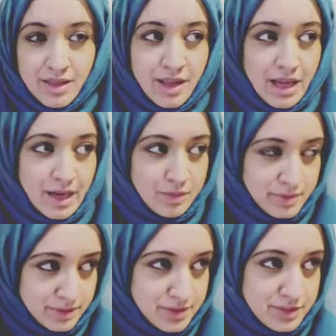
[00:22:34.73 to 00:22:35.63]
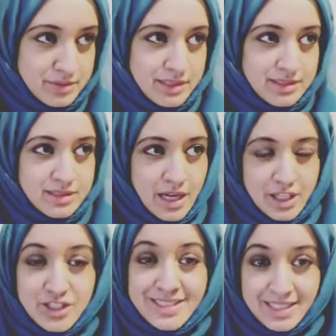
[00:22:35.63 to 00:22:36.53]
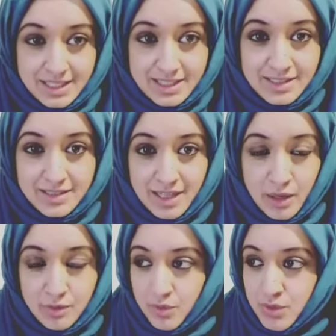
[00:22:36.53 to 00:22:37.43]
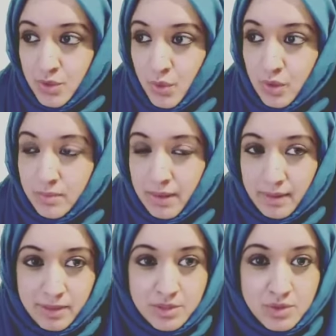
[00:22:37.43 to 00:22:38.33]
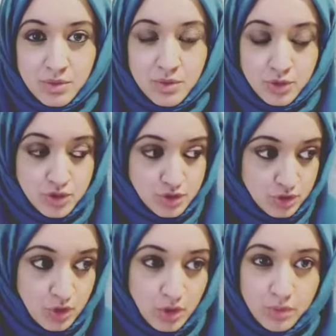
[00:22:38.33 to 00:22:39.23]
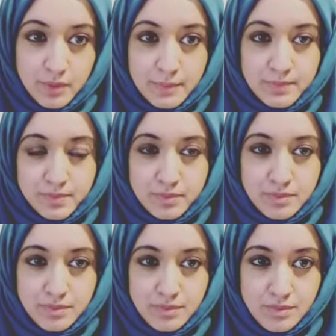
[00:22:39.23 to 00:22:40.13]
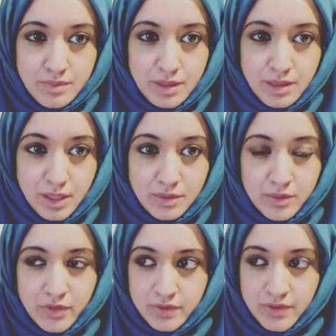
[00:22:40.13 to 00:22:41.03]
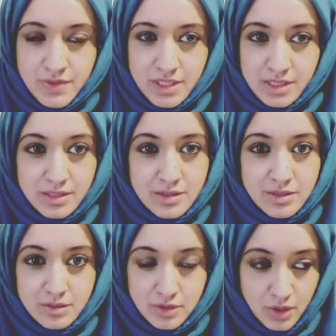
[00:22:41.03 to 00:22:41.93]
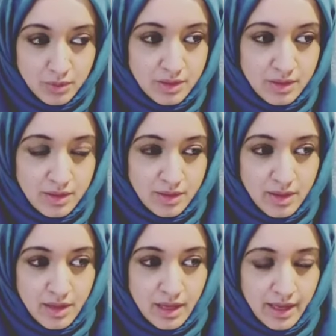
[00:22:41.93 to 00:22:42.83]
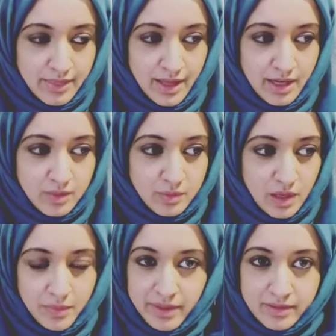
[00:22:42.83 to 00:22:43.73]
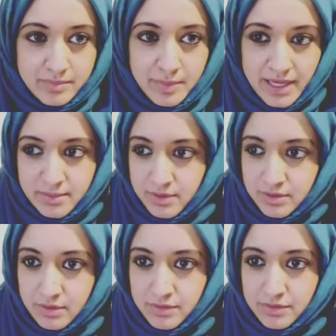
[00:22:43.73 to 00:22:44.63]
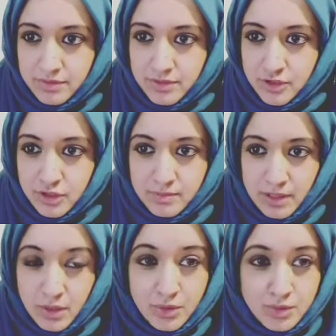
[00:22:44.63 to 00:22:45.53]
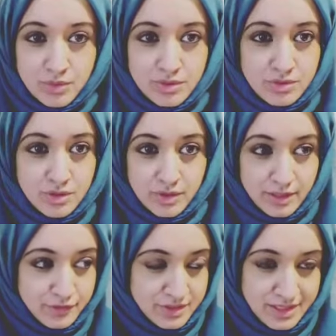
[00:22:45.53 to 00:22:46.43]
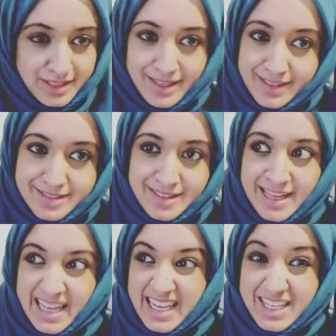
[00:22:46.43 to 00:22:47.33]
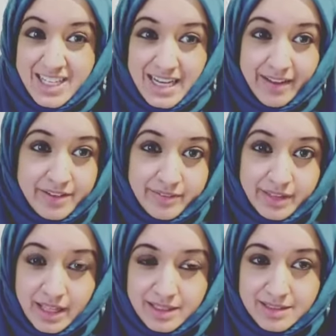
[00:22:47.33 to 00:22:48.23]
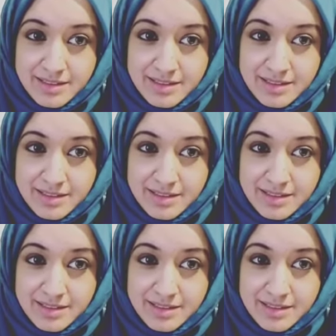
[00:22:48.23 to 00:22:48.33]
How am I going to do this? I just did it. I was told by my mentor to just go. You know, you've got 15 days, go. And then I went, packed my stuff, took my clothes, took the covers of the kids, left everything else.